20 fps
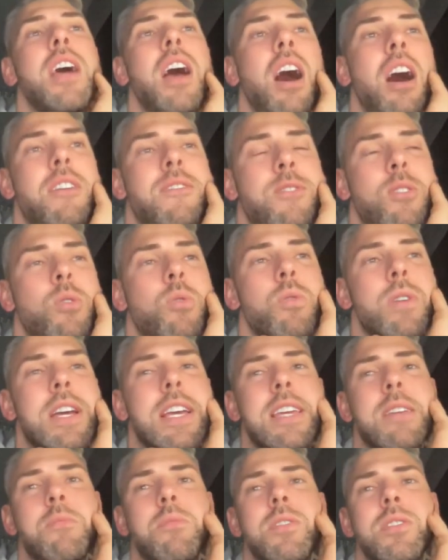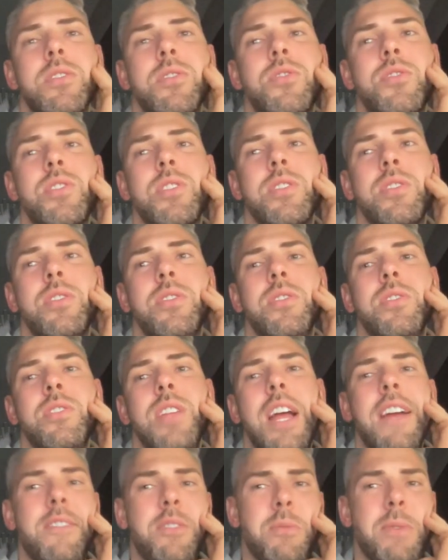I thought he was just
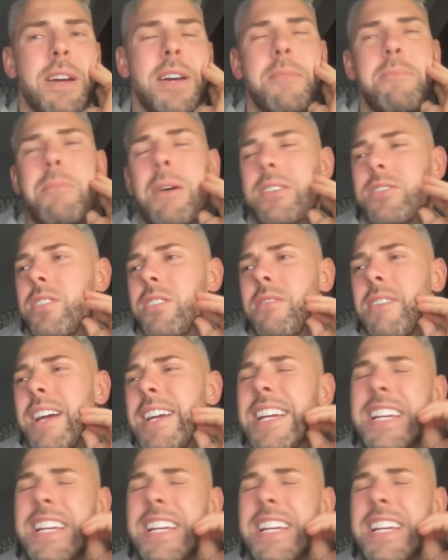everywhere, buzzing around.